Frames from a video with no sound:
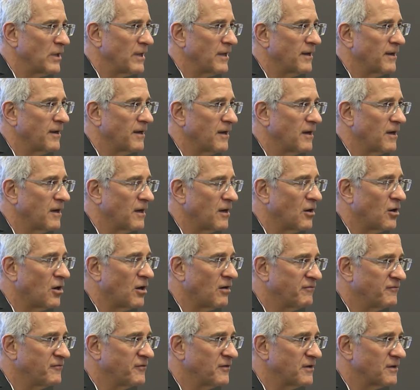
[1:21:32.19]
uh,
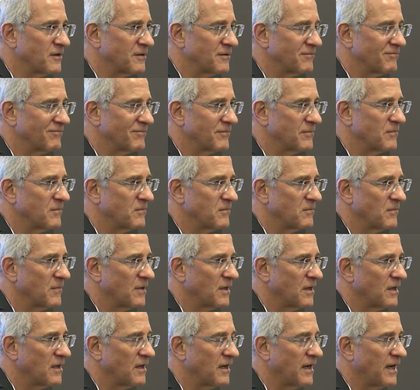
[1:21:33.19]
often
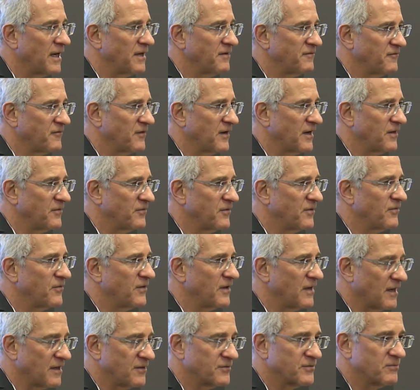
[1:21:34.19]
I find that
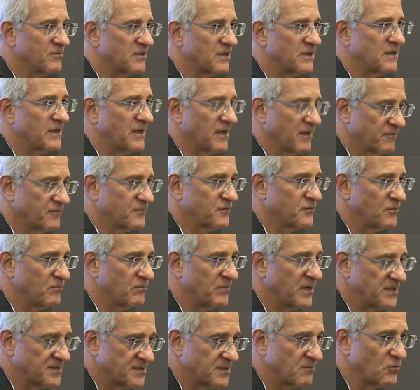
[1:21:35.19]
they ultimately have to
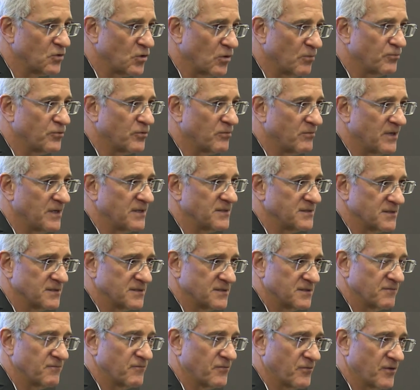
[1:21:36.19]
make some
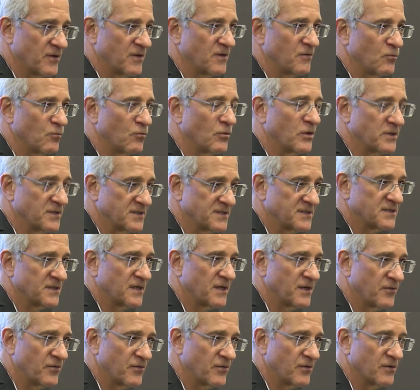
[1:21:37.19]
compromises if they want to
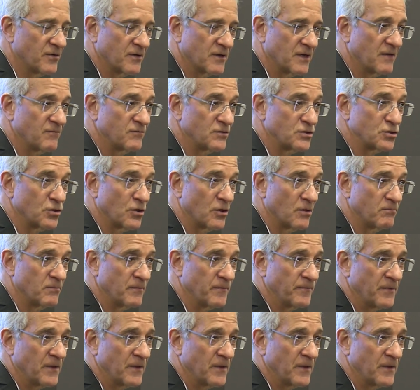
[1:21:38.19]
stay there and have a job.